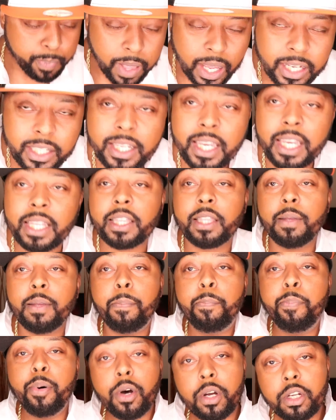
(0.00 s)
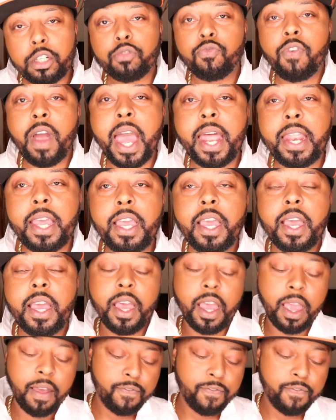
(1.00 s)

let's get the books ready.